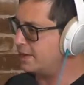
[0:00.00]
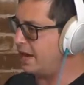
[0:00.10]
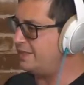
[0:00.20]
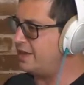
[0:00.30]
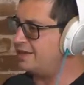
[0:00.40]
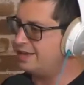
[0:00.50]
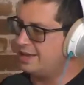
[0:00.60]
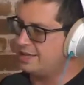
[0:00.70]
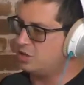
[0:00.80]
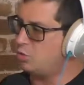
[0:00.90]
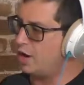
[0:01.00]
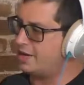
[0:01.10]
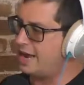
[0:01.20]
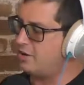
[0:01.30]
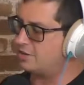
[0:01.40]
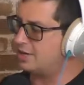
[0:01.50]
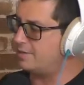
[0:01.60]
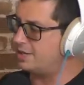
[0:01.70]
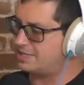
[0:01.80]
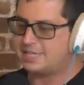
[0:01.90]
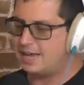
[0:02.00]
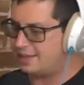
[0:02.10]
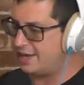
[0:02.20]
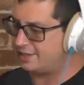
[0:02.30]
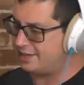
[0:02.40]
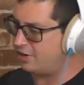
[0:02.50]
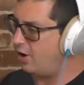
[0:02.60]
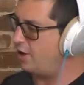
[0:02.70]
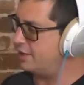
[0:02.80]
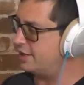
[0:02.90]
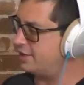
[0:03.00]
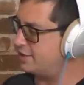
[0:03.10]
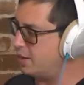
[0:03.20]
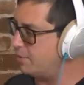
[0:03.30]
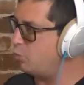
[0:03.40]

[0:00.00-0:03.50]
And then you want an outcome that's not likely at all, like the double